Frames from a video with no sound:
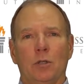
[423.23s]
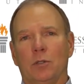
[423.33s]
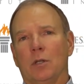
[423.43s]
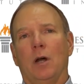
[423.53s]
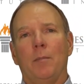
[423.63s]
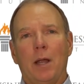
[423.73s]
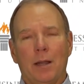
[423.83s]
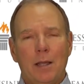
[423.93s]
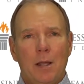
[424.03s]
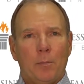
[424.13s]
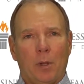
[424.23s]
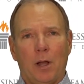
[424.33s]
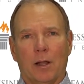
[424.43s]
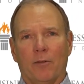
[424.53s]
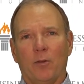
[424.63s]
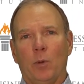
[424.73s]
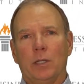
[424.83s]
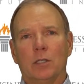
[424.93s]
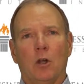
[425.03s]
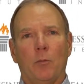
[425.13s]
You saw my blog a few
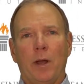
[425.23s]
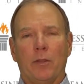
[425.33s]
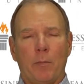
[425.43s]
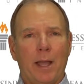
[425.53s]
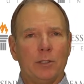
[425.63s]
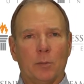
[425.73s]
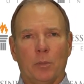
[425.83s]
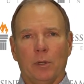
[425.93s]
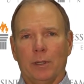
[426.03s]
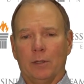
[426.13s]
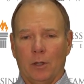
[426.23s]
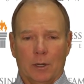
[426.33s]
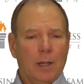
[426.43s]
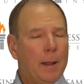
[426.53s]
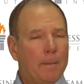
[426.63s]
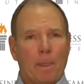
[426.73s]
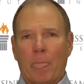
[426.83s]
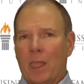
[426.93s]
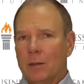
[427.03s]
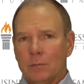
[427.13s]
weeks ago about the magic bullet. Look,
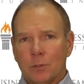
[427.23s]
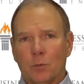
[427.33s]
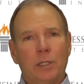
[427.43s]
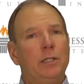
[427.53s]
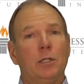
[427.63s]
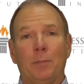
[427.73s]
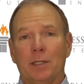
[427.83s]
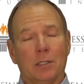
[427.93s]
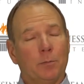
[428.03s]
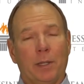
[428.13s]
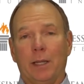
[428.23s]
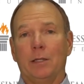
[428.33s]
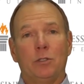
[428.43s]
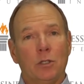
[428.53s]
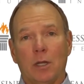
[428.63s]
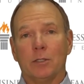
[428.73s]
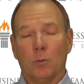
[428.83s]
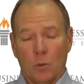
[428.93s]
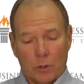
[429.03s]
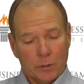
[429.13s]
Strategic business planning
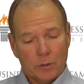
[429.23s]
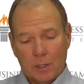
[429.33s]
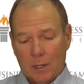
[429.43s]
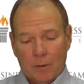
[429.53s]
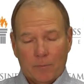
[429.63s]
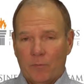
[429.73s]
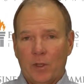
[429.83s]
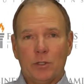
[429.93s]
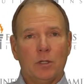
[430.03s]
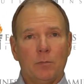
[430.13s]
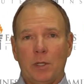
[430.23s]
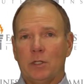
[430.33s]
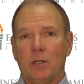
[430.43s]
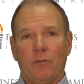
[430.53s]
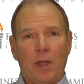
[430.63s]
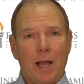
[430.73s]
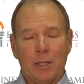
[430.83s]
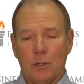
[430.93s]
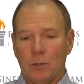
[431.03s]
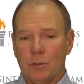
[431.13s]
just works. Vision, mission,
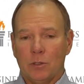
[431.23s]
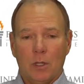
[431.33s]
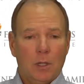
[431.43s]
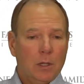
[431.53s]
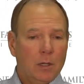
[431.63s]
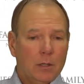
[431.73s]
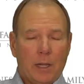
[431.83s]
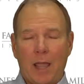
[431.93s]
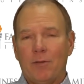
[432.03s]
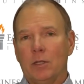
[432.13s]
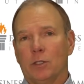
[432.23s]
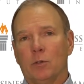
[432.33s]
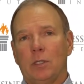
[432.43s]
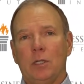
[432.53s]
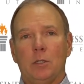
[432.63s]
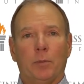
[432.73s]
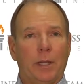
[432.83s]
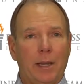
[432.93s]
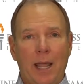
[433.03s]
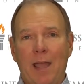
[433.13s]
values, having a strategic
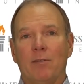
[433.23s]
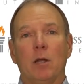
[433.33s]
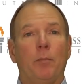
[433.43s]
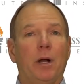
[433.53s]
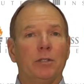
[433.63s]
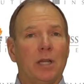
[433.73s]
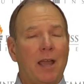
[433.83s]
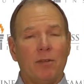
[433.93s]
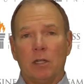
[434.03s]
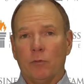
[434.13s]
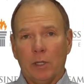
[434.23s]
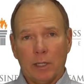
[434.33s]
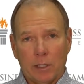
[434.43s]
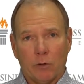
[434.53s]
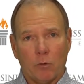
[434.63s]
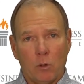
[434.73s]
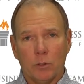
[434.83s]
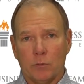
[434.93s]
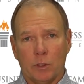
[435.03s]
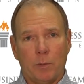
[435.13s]
plan, having a budget, having really clear
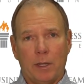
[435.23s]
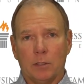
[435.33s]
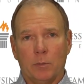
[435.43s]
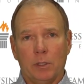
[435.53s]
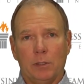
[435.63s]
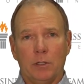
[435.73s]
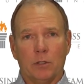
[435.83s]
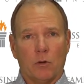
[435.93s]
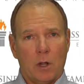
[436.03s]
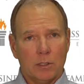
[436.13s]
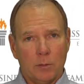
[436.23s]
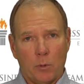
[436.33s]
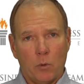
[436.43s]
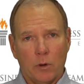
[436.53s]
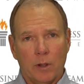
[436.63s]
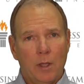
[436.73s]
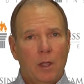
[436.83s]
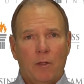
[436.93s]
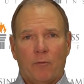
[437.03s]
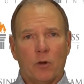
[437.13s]
roles and responsibilities across the board
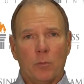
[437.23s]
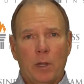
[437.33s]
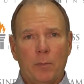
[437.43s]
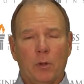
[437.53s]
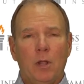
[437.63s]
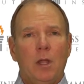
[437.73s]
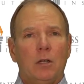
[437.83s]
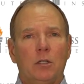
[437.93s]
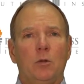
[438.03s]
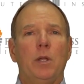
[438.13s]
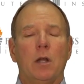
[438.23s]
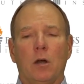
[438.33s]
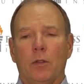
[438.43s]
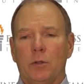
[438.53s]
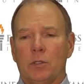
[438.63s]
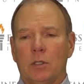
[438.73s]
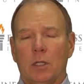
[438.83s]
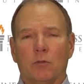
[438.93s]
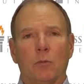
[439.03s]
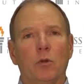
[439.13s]
for your people, doing all those
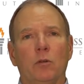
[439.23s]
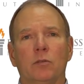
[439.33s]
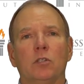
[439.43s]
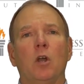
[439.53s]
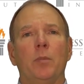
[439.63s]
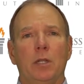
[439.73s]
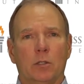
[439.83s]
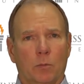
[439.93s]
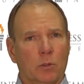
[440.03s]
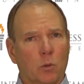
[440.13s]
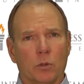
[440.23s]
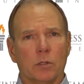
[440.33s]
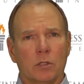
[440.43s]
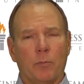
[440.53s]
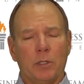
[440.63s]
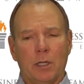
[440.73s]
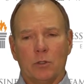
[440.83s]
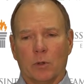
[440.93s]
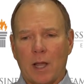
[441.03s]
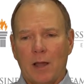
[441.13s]
things removes so many sources of
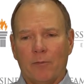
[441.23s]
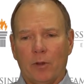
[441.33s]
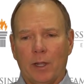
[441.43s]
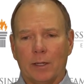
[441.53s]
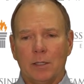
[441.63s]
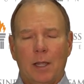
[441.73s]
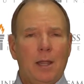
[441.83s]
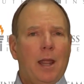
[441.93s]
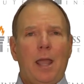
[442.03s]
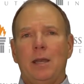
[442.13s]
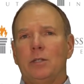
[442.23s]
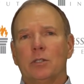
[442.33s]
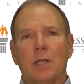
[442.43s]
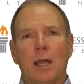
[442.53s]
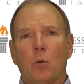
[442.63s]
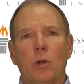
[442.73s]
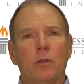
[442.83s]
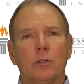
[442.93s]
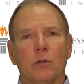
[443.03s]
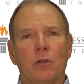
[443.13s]
potential conflict and it just kind of
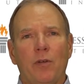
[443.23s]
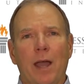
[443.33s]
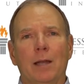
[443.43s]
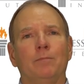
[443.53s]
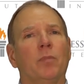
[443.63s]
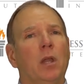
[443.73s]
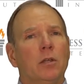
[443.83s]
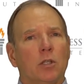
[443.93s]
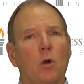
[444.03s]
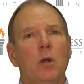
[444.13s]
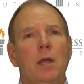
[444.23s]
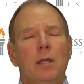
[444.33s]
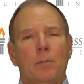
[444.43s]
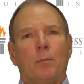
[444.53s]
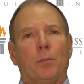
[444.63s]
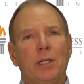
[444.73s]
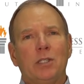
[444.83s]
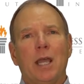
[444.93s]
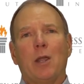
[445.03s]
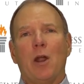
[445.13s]
withers on the vine. So
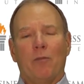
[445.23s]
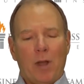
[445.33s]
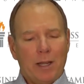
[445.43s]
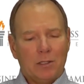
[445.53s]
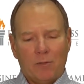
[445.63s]
please take our advice.